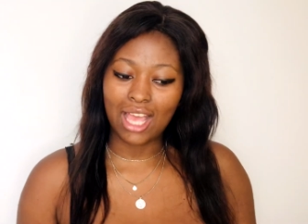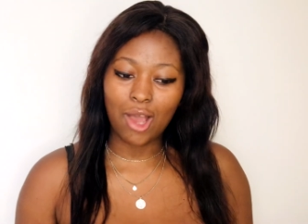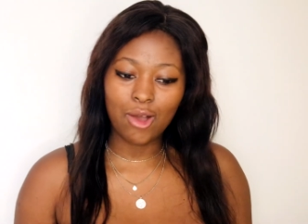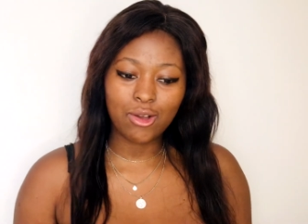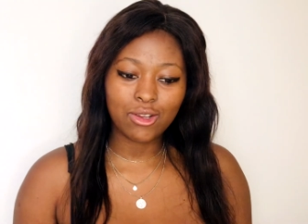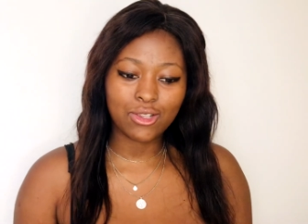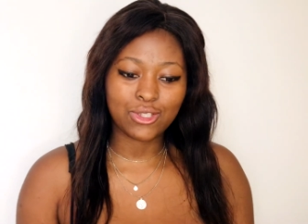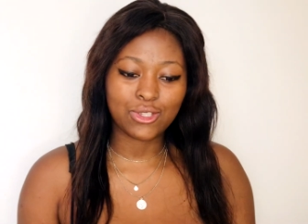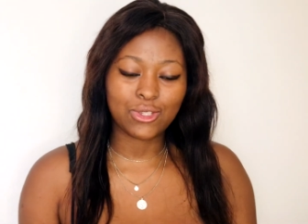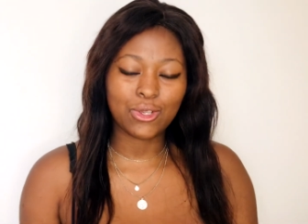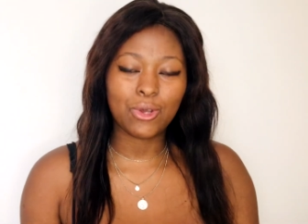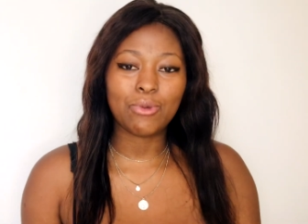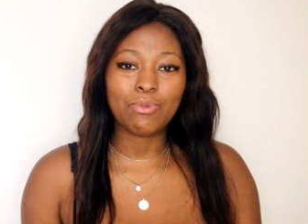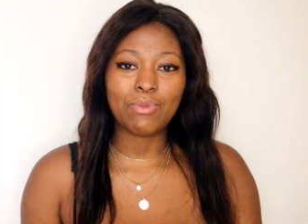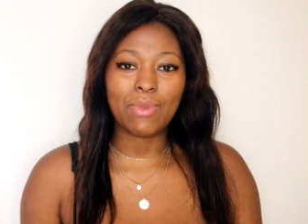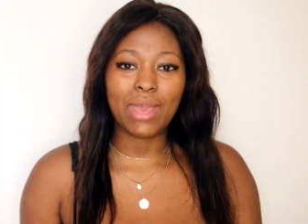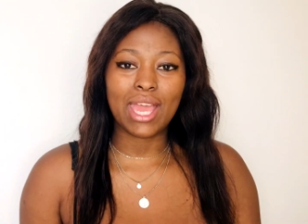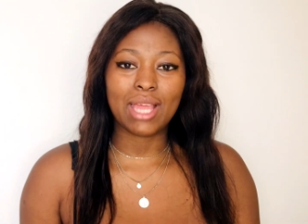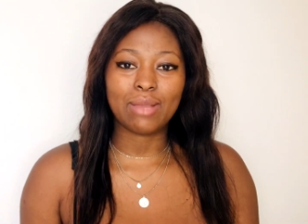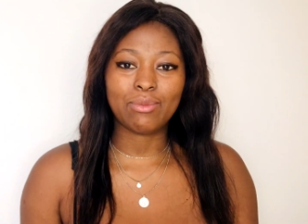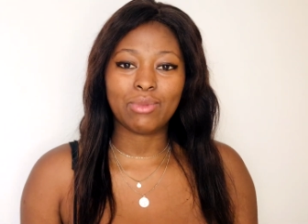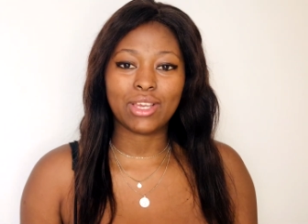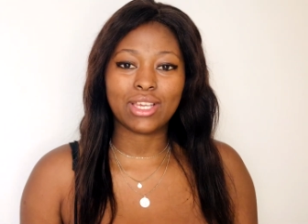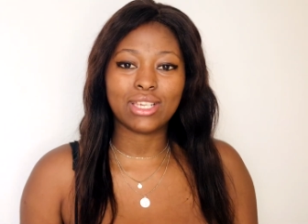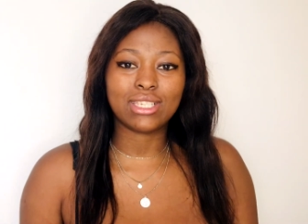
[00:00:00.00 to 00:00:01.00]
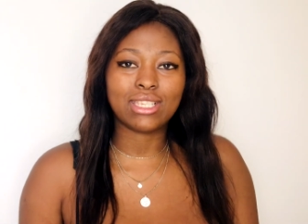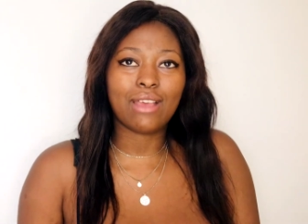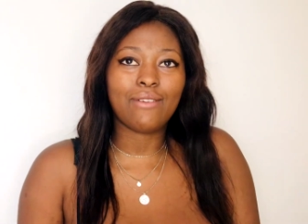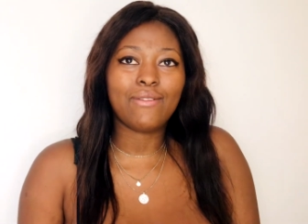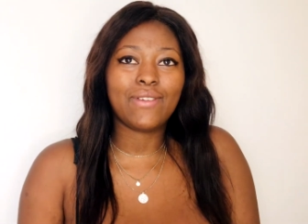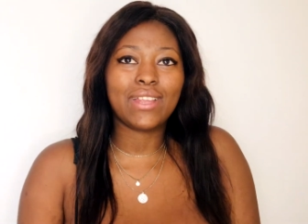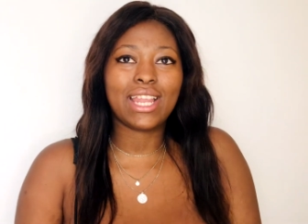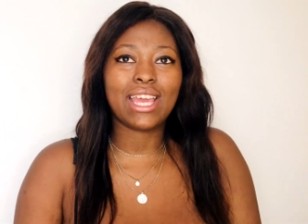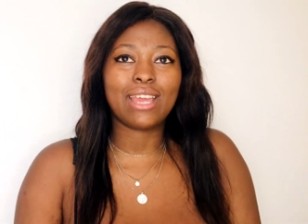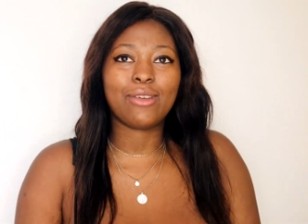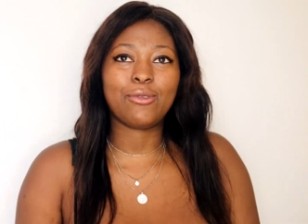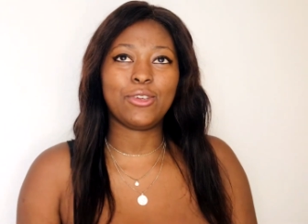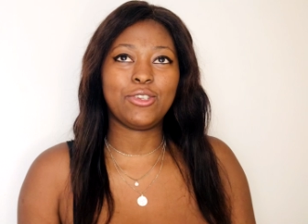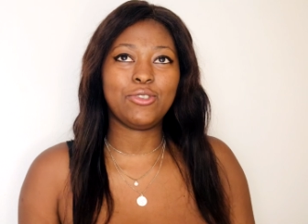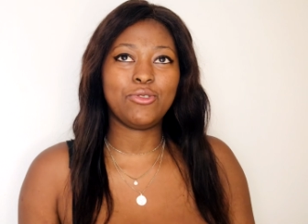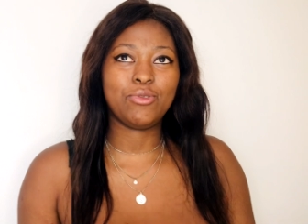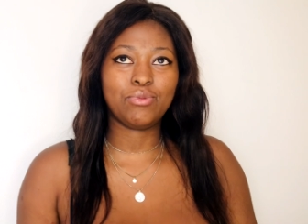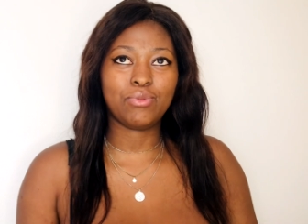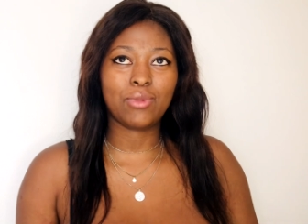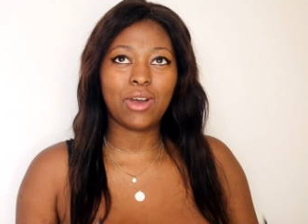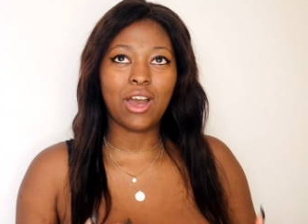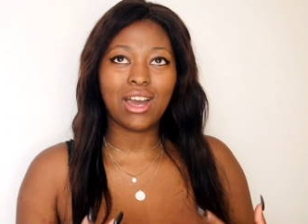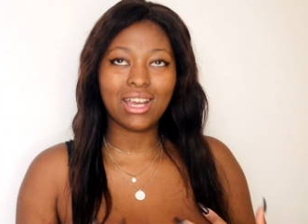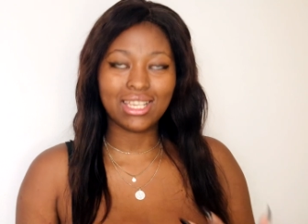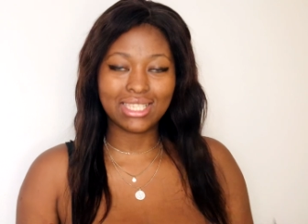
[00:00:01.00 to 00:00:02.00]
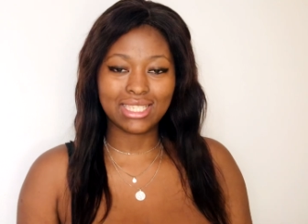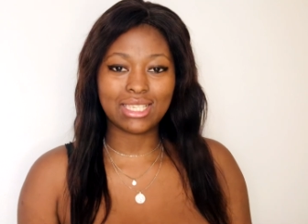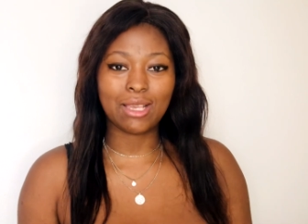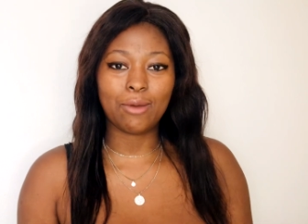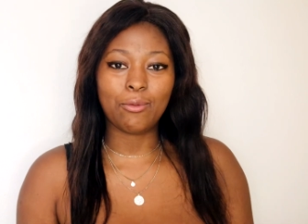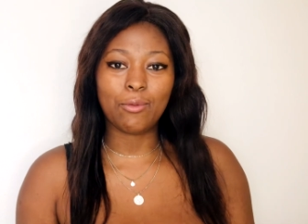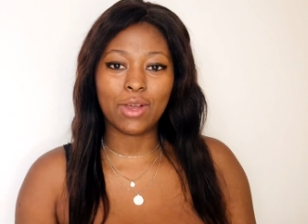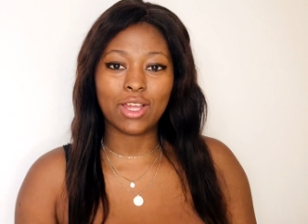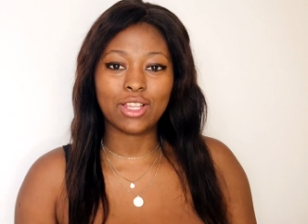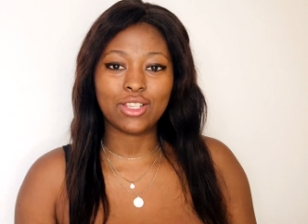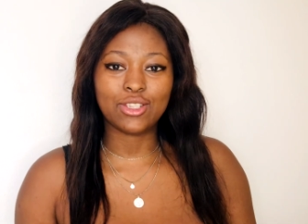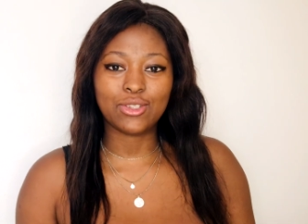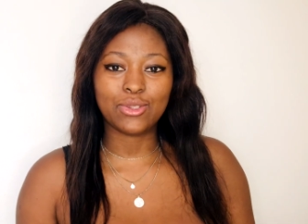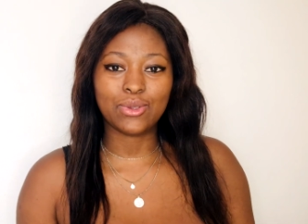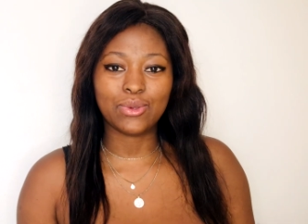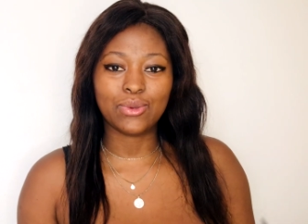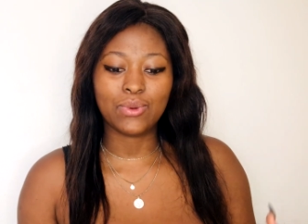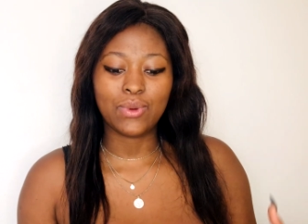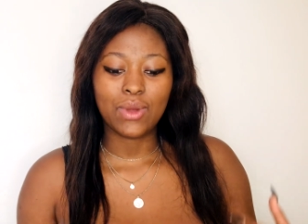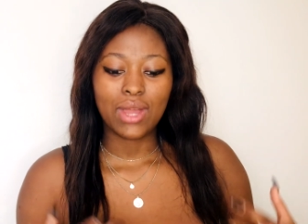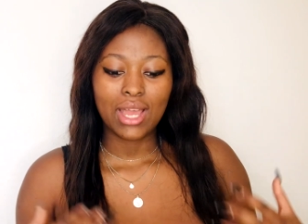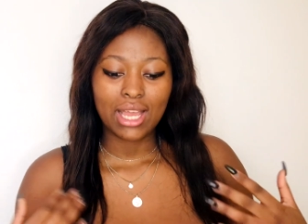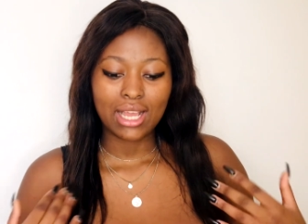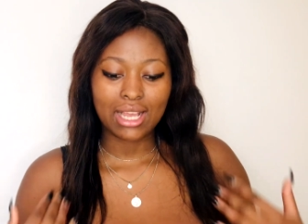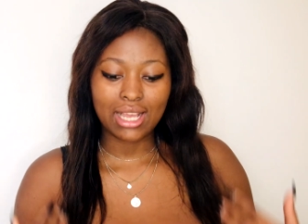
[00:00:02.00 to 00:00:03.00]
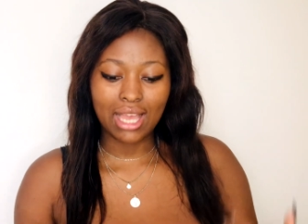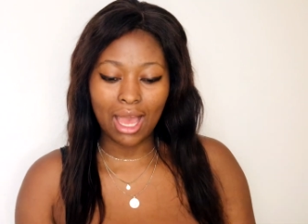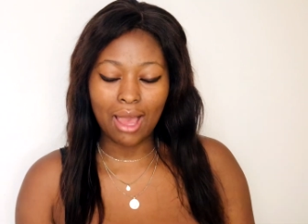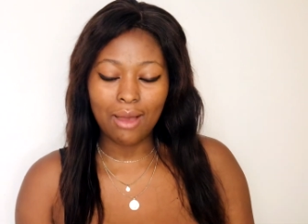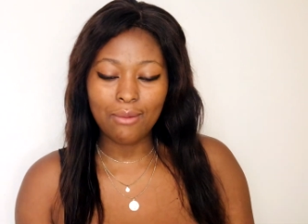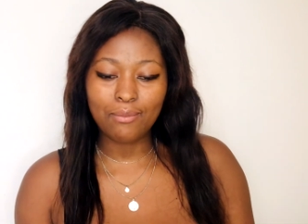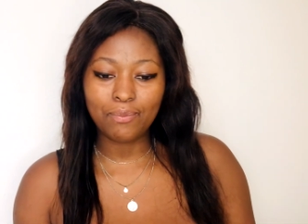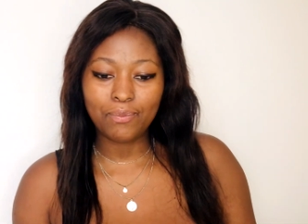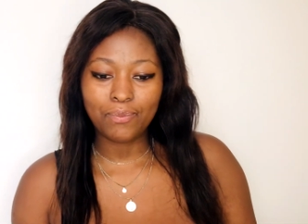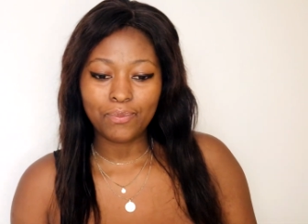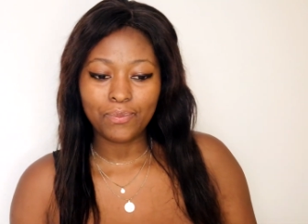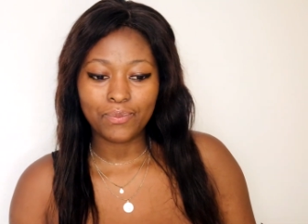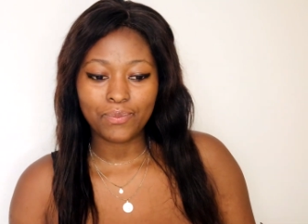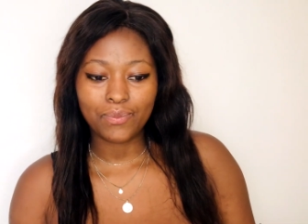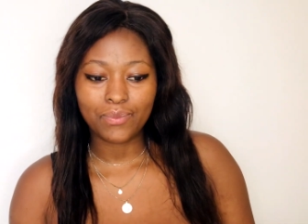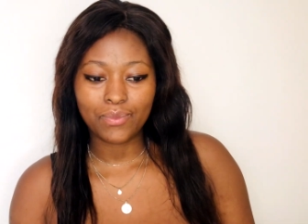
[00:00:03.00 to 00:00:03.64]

I was so mad because I feel like when you ask someone to come